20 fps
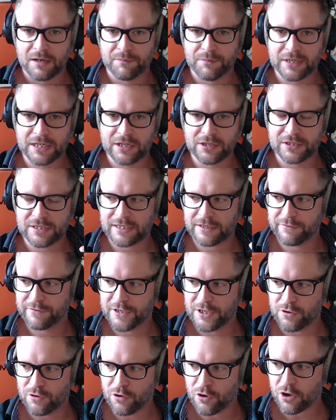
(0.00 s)
Because if
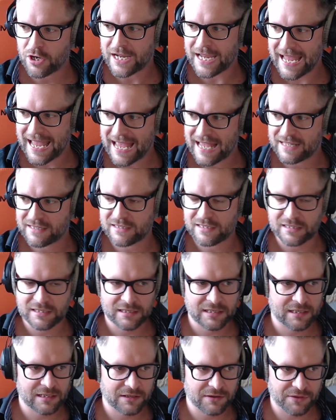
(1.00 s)
you look at
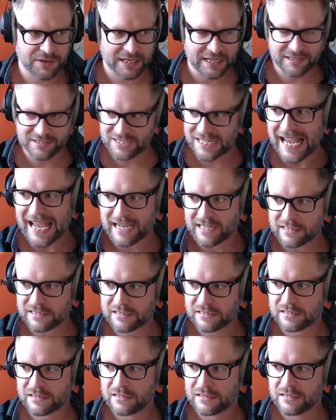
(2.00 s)
the
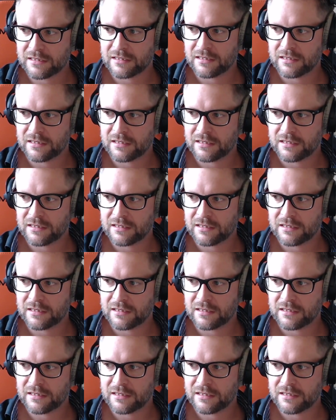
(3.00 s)
attacks